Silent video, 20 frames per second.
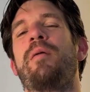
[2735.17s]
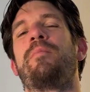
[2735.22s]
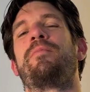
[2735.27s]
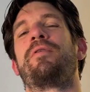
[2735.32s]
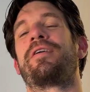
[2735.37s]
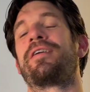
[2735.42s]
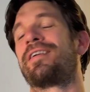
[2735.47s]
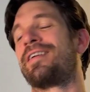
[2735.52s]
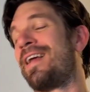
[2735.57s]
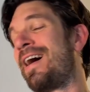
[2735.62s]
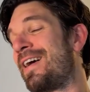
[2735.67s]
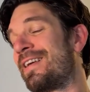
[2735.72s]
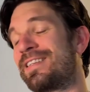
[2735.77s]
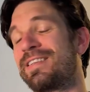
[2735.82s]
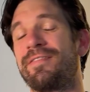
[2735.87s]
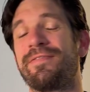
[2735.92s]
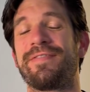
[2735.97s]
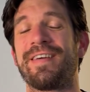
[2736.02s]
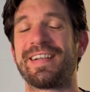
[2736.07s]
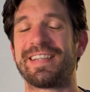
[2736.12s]
Well, that is
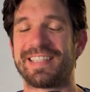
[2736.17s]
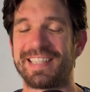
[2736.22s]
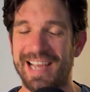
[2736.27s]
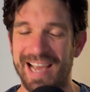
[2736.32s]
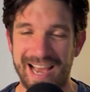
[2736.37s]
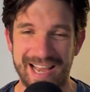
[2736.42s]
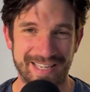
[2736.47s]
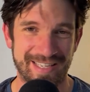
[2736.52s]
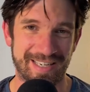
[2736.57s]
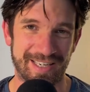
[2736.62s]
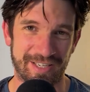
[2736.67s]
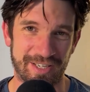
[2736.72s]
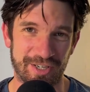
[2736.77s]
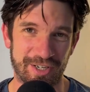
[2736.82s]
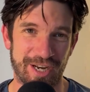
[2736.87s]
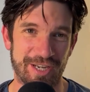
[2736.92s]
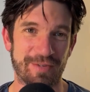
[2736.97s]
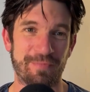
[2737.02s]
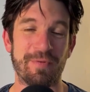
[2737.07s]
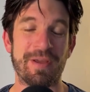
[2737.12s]
a fantastic
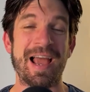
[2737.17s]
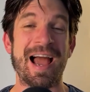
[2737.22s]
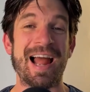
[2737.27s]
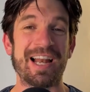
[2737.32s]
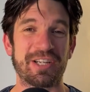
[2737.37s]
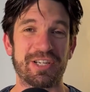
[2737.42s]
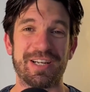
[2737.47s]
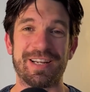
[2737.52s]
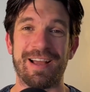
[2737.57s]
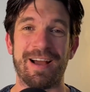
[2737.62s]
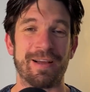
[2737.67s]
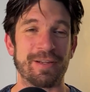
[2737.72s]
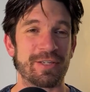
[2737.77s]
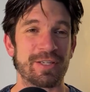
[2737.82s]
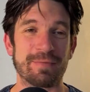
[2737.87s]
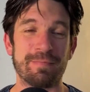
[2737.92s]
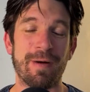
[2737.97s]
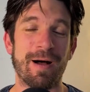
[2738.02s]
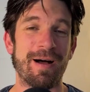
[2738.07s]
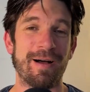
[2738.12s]
suggestion. I
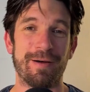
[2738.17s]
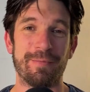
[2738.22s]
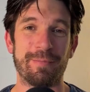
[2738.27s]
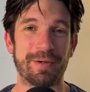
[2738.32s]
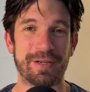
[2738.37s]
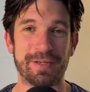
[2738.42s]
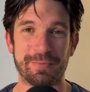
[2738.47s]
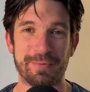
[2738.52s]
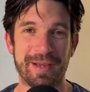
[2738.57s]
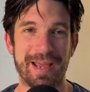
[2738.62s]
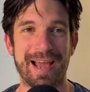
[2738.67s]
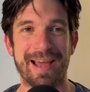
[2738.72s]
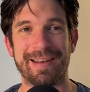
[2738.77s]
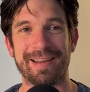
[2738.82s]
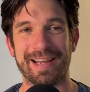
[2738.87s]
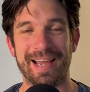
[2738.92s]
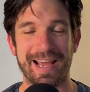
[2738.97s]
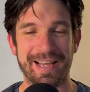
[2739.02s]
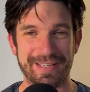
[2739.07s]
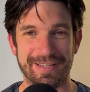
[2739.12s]
smile because we had
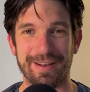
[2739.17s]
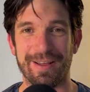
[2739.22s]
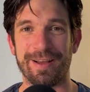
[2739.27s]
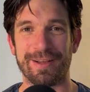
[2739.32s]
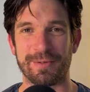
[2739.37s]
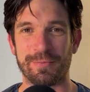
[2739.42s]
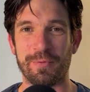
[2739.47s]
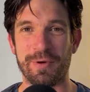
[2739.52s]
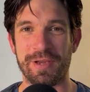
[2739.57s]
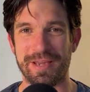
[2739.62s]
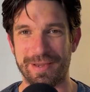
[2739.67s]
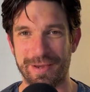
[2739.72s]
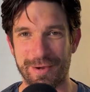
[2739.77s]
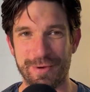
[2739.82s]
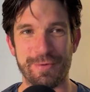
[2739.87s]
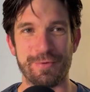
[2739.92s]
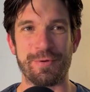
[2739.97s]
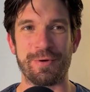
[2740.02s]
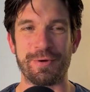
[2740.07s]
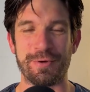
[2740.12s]
a guest last week
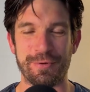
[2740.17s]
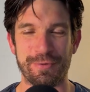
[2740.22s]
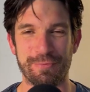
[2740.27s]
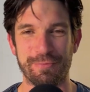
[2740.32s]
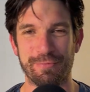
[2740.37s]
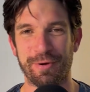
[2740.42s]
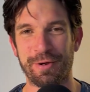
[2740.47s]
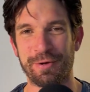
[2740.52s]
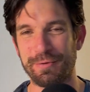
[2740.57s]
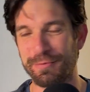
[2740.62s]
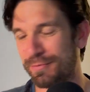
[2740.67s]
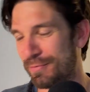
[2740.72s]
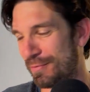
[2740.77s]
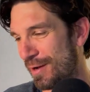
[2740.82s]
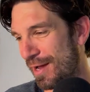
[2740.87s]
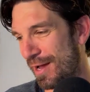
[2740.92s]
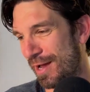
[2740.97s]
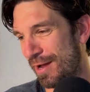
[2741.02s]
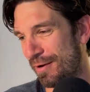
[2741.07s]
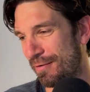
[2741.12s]

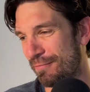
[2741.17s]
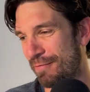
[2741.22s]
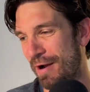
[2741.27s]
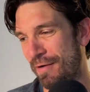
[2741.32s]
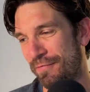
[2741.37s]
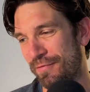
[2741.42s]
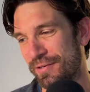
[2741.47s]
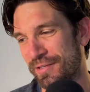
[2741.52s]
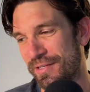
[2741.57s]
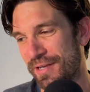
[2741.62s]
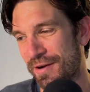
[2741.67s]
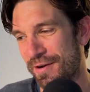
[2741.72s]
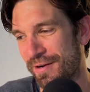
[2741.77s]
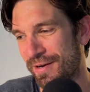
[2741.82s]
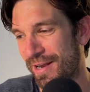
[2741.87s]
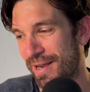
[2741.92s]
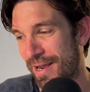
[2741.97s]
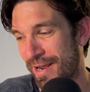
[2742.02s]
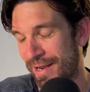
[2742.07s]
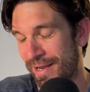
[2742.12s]
who referenced
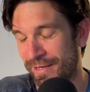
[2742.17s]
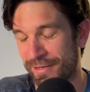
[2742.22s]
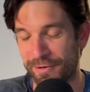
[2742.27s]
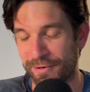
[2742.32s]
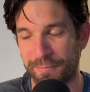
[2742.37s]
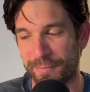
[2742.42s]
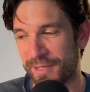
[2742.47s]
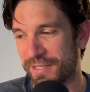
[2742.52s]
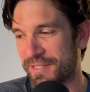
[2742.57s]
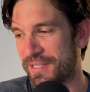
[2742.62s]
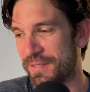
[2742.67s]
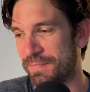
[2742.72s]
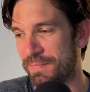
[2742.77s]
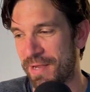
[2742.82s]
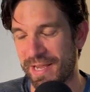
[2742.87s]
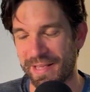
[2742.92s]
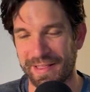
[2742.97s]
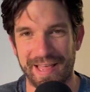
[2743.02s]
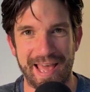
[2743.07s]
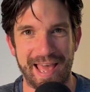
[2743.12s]
donut economics as
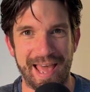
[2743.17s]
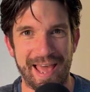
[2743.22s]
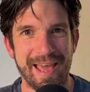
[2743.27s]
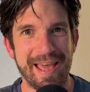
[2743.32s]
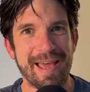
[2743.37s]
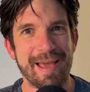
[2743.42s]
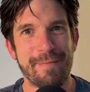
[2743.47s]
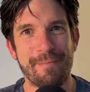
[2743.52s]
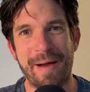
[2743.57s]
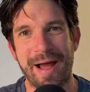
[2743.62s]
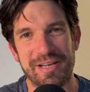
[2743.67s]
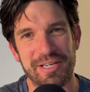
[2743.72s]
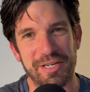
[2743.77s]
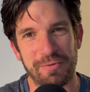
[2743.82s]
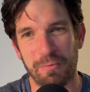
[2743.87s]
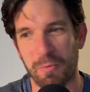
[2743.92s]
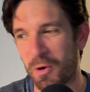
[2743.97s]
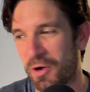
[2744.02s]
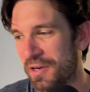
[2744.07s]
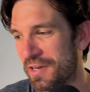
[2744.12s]
being their magic
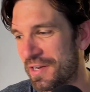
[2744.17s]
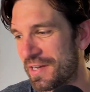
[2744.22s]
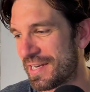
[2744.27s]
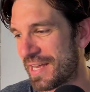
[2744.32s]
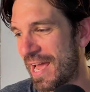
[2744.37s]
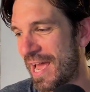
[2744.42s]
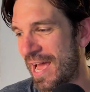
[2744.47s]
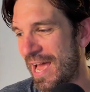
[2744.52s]
wand